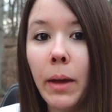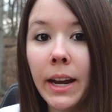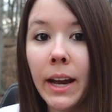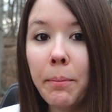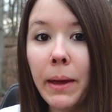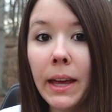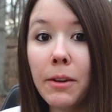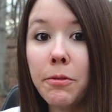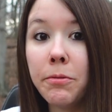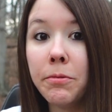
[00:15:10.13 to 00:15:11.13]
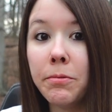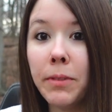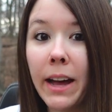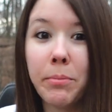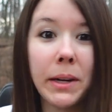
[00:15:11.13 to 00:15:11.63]
And I paid
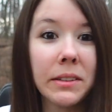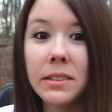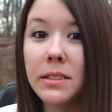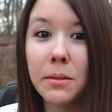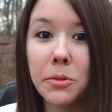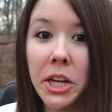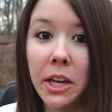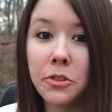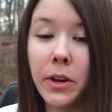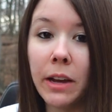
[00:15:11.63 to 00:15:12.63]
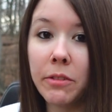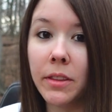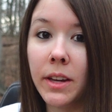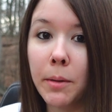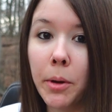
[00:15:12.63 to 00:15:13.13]
$5 and some change for
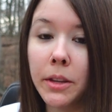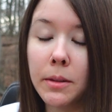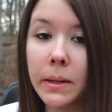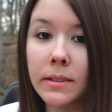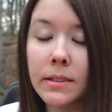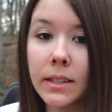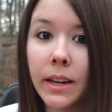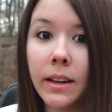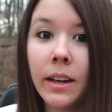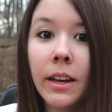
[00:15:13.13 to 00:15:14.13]
everything I bought at the bins today.